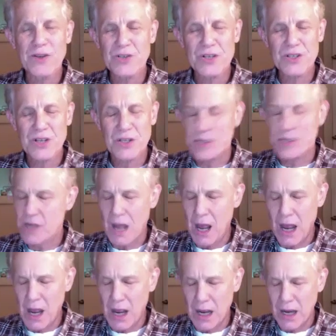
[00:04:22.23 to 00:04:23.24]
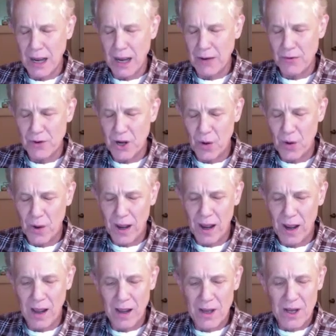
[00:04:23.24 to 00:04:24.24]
She says, "I don't know.